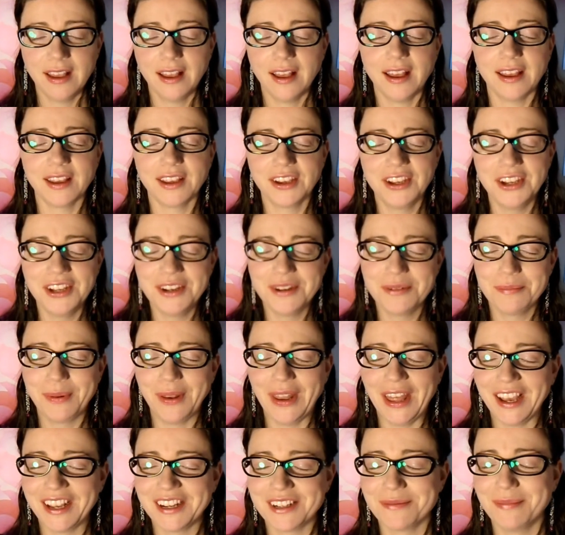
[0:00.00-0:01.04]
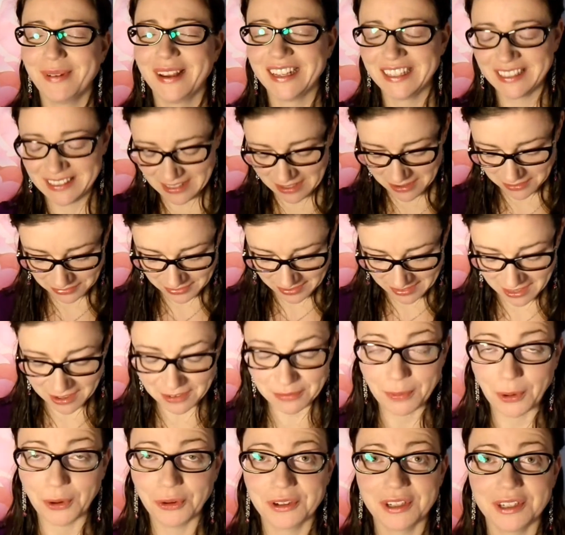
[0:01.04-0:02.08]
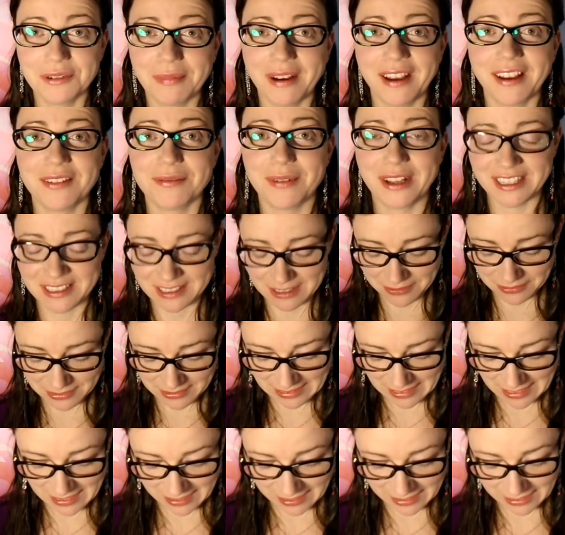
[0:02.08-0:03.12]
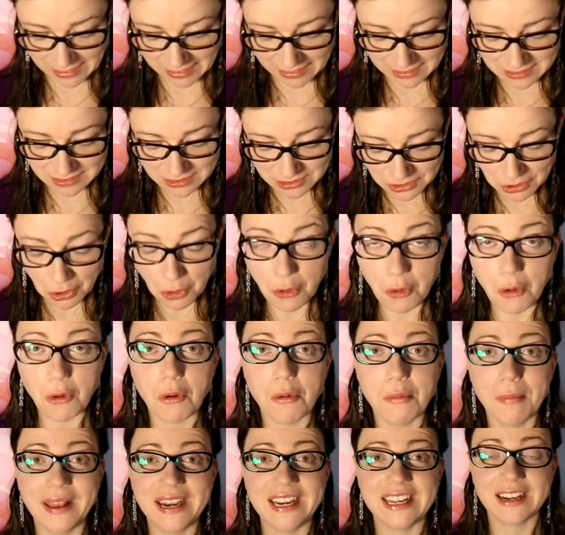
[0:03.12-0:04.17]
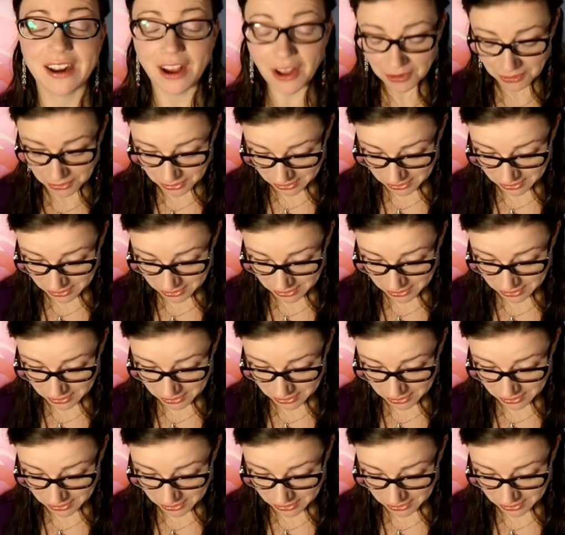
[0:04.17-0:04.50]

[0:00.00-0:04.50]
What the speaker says: I'm gonna blind myself, and I poked in myself in the eye like so many. Oh,